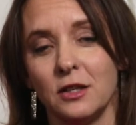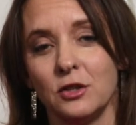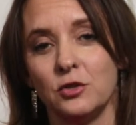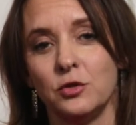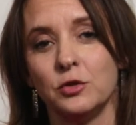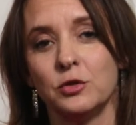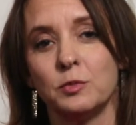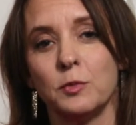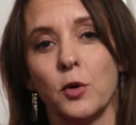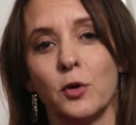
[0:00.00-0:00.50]
to
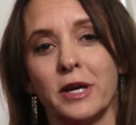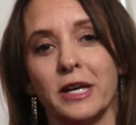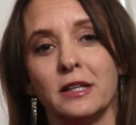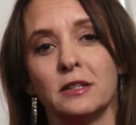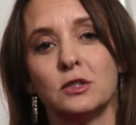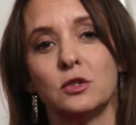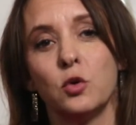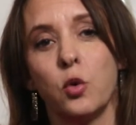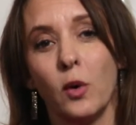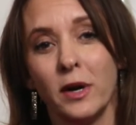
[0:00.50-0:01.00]
smoking
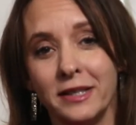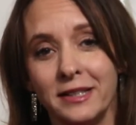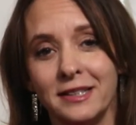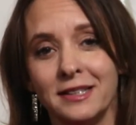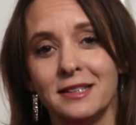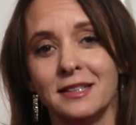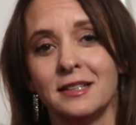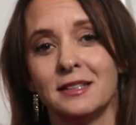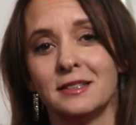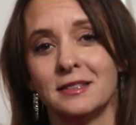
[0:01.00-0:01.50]

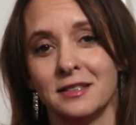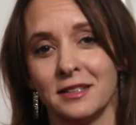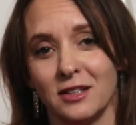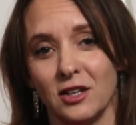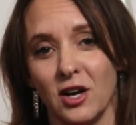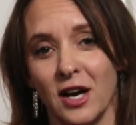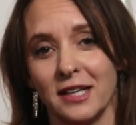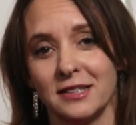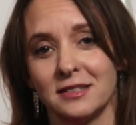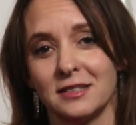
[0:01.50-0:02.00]
20
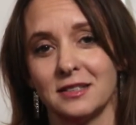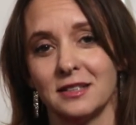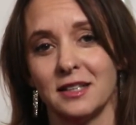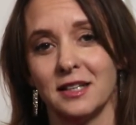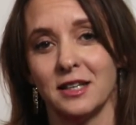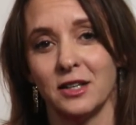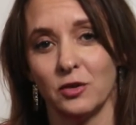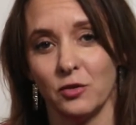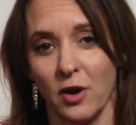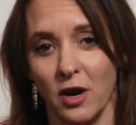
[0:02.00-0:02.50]
cigarettes
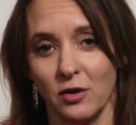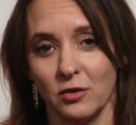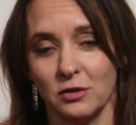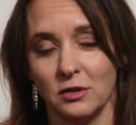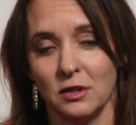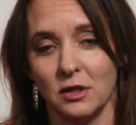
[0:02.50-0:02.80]
in a row.